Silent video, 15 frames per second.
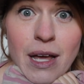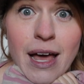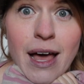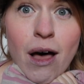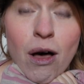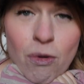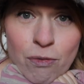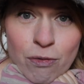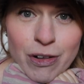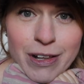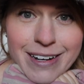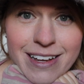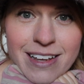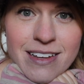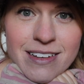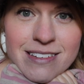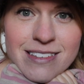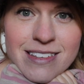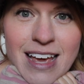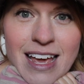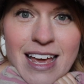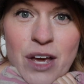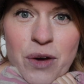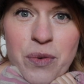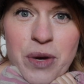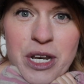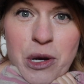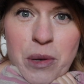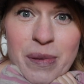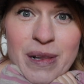helpful it is
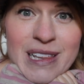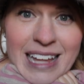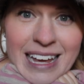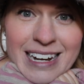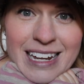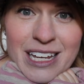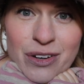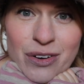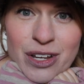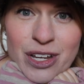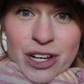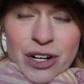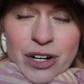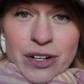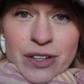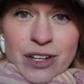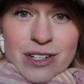when you're planning your year.